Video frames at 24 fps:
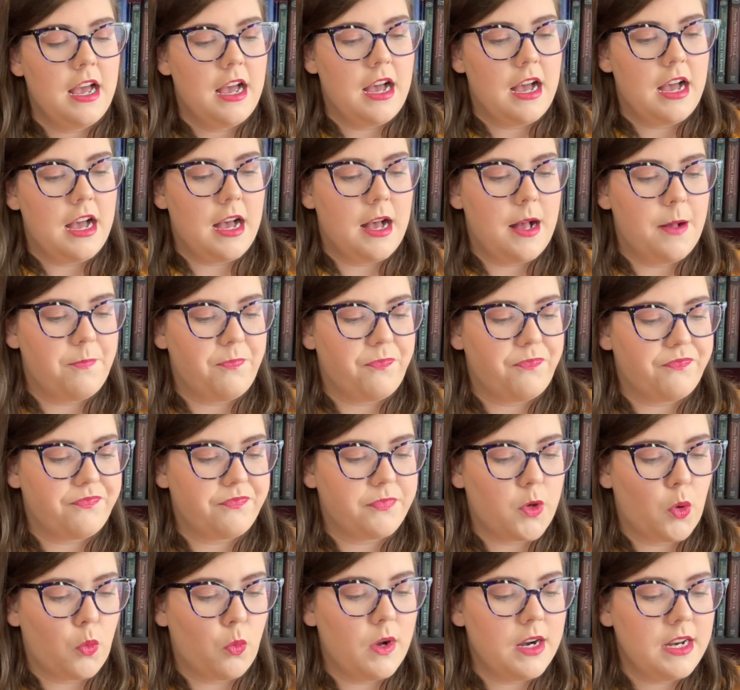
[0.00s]

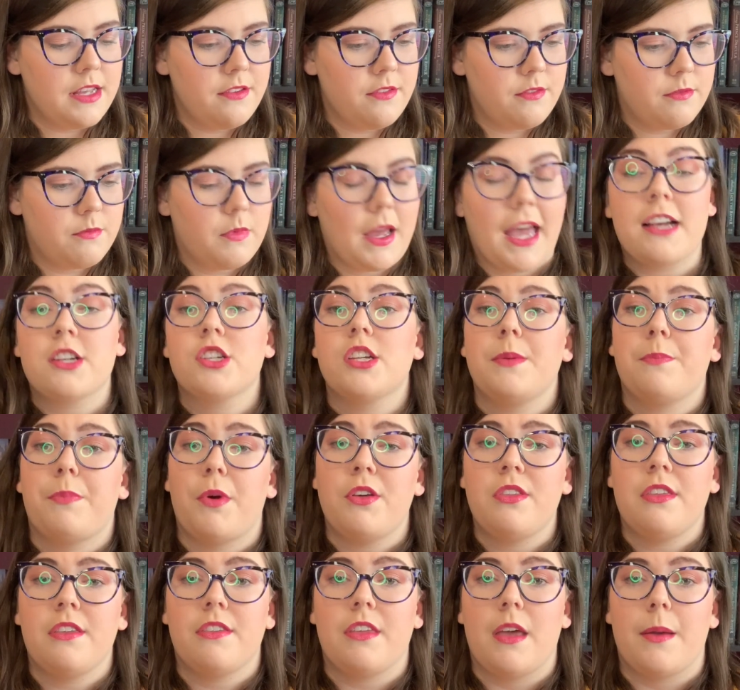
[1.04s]

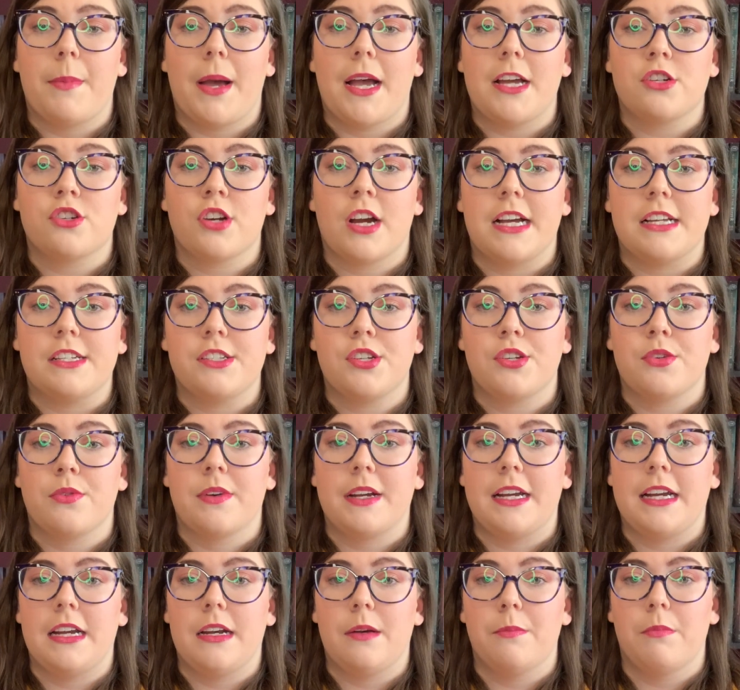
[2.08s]
Both of them I tried to
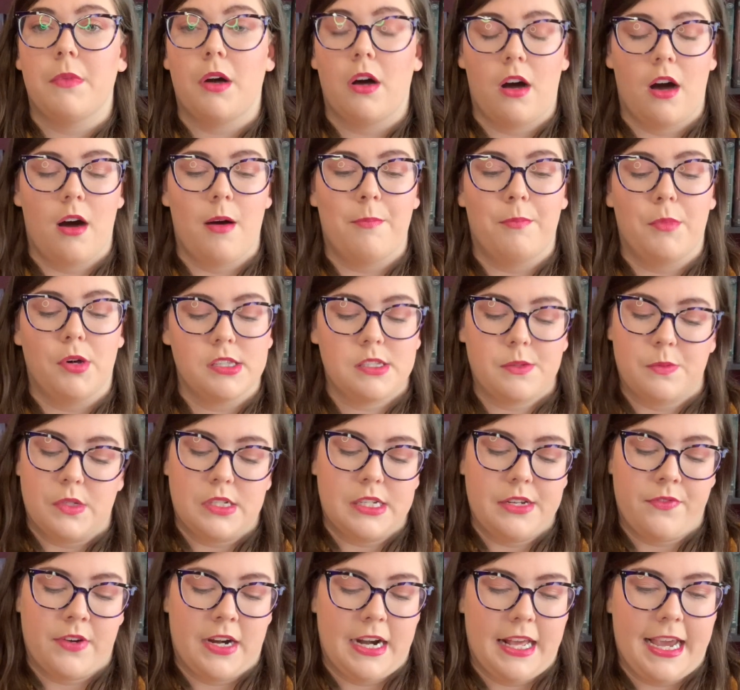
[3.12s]
read on multiple
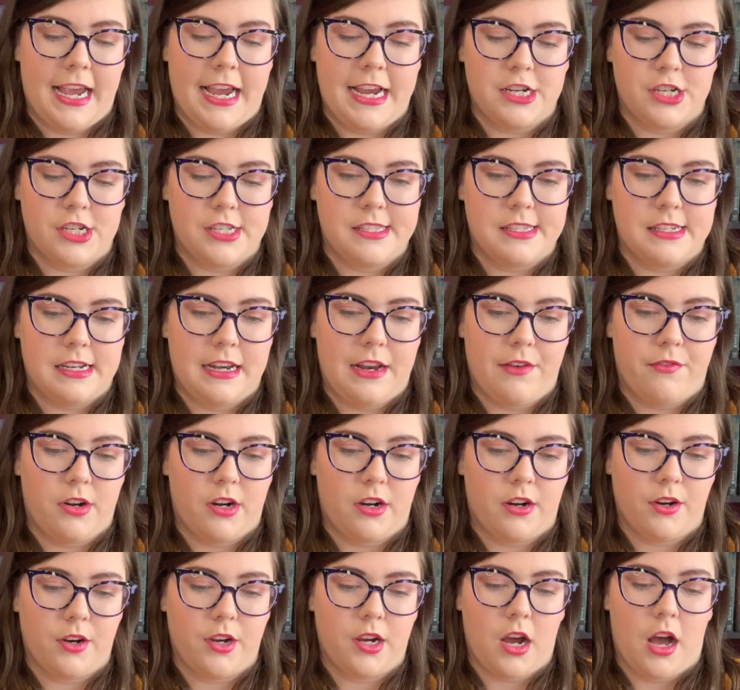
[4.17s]
different occasions and
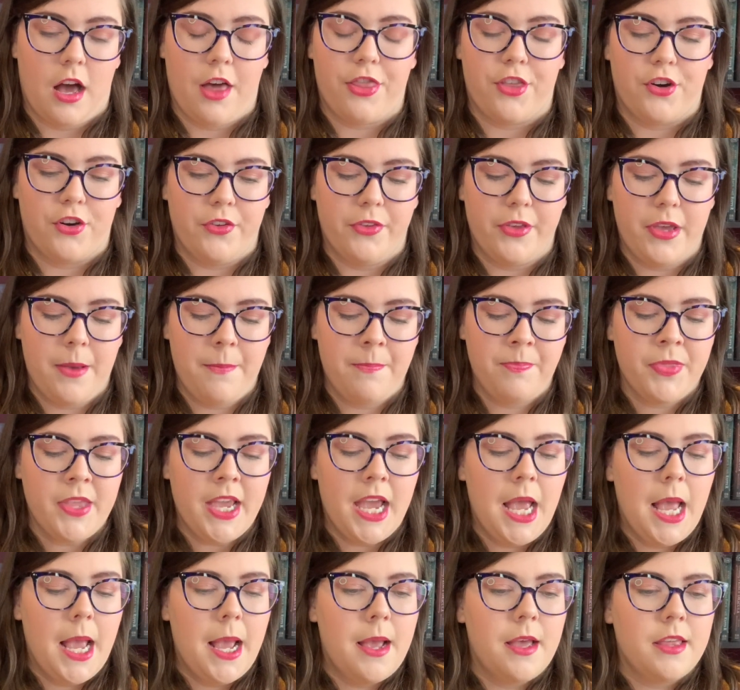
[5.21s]
never got through them.
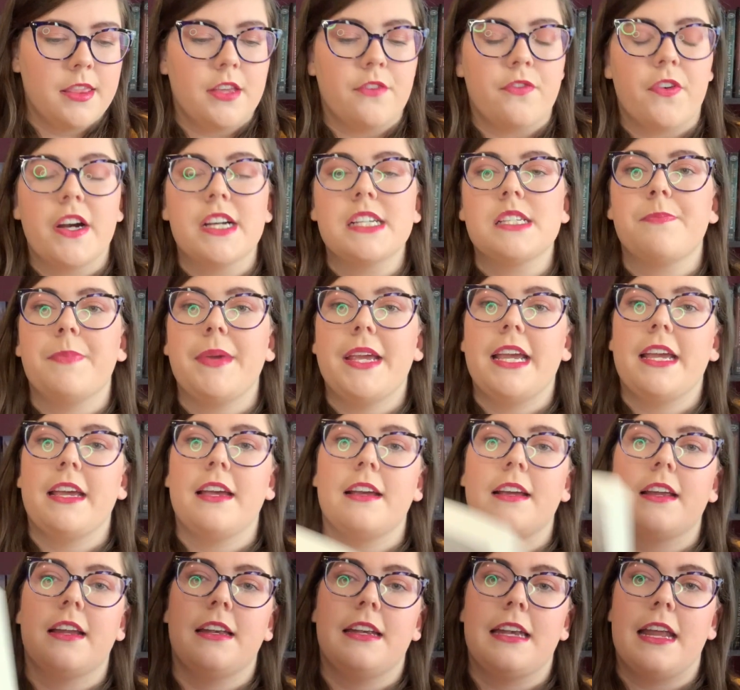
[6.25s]
The first
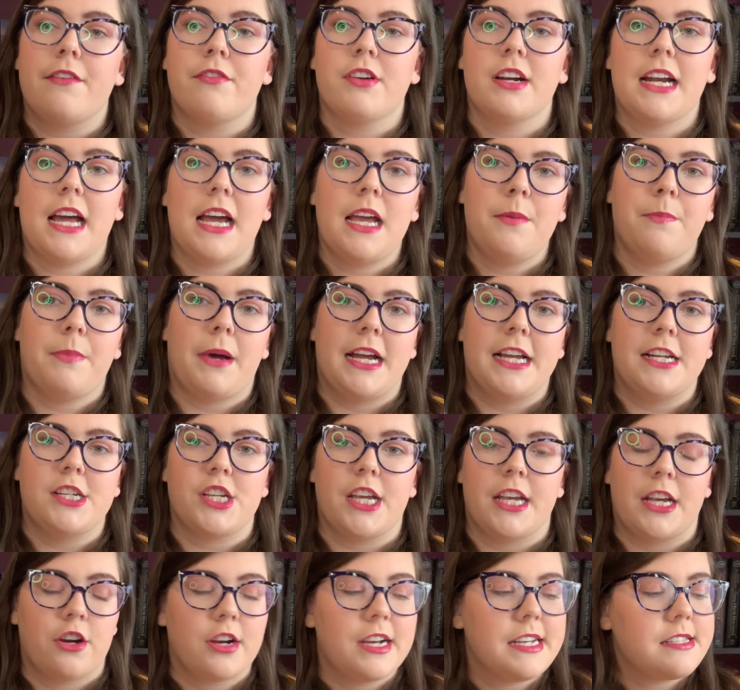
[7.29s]
being Nevernight by
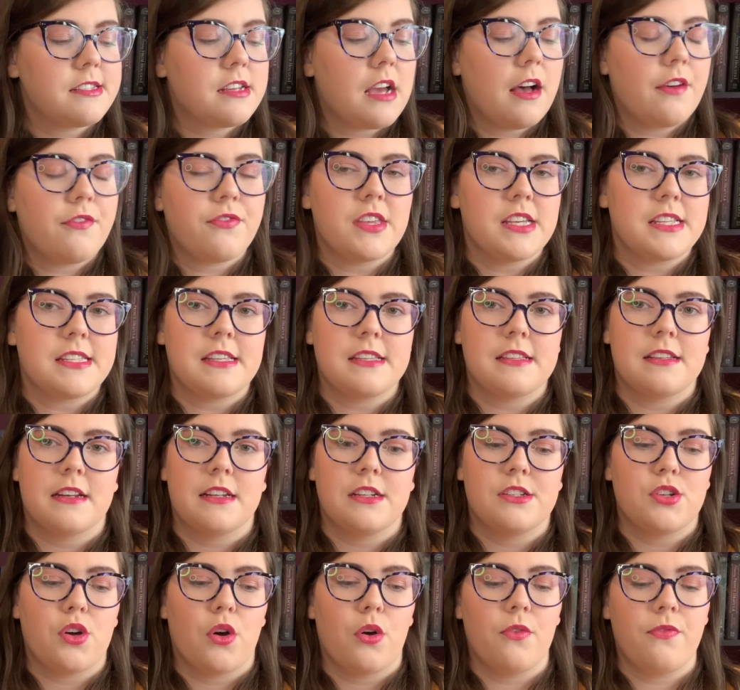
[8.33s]
J. Kristoff. This is an
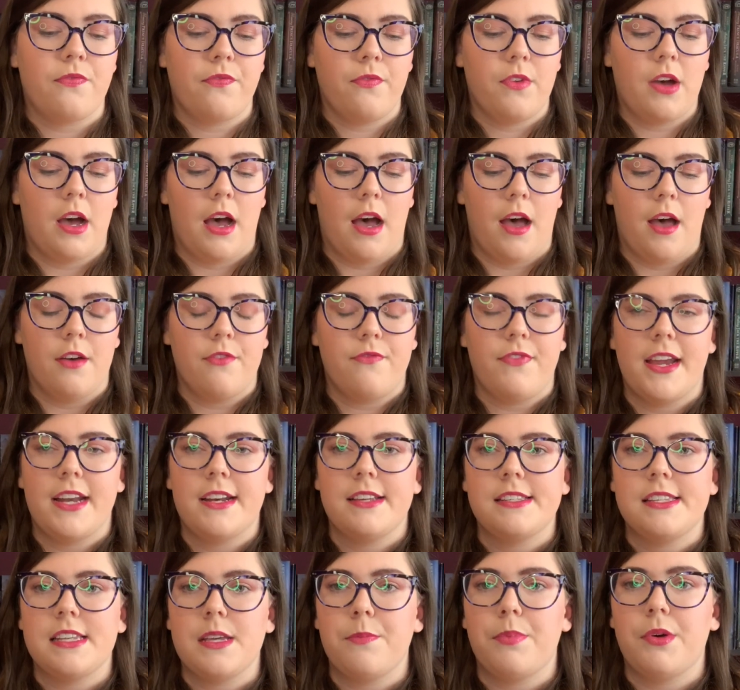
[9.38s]
adult
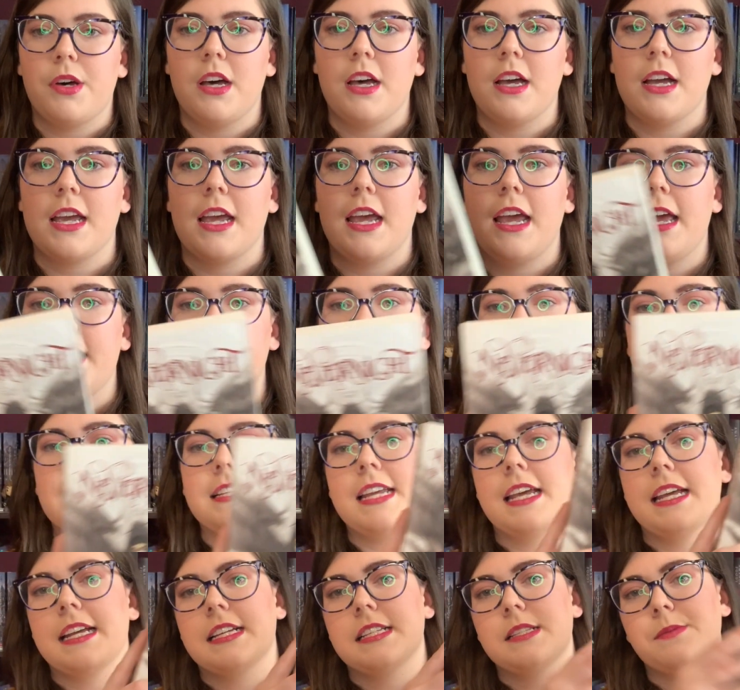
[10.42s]
fantasy book that
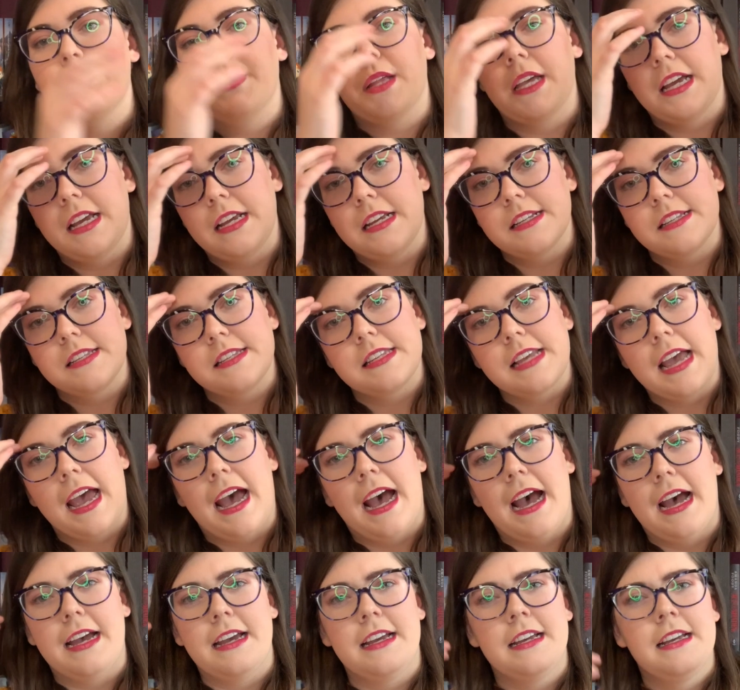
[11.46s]
takes place
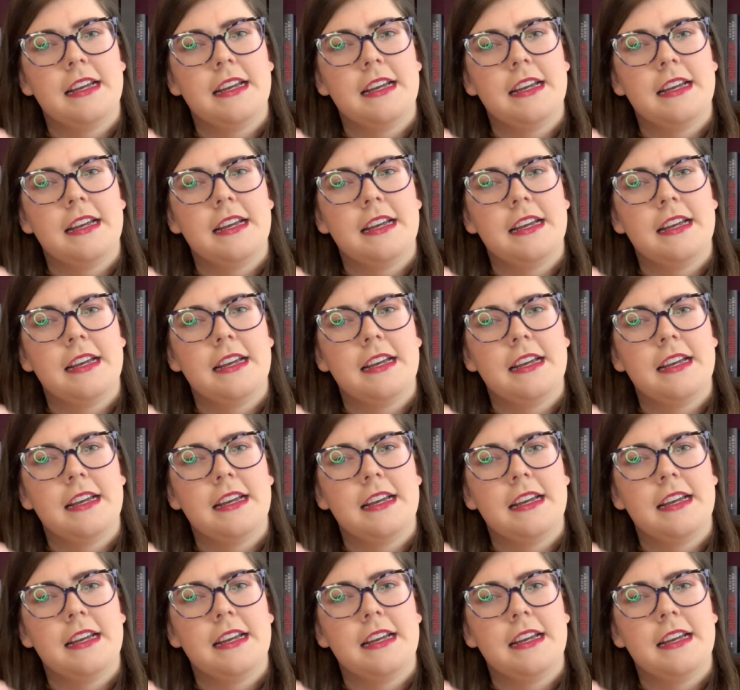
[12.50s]
at...